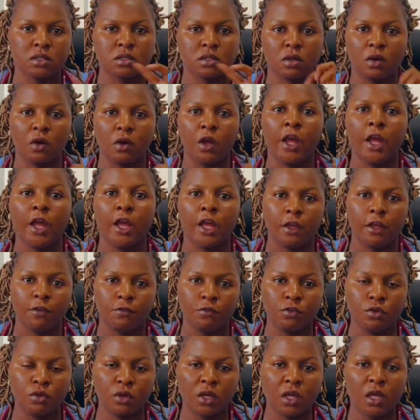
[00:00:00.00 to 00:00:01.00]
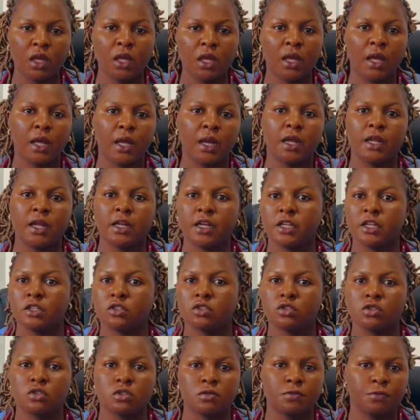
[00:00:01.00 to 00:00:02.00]
So if you can get it,
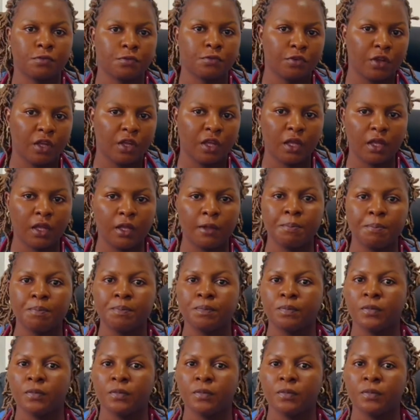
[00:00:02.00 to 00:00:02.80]
it's free,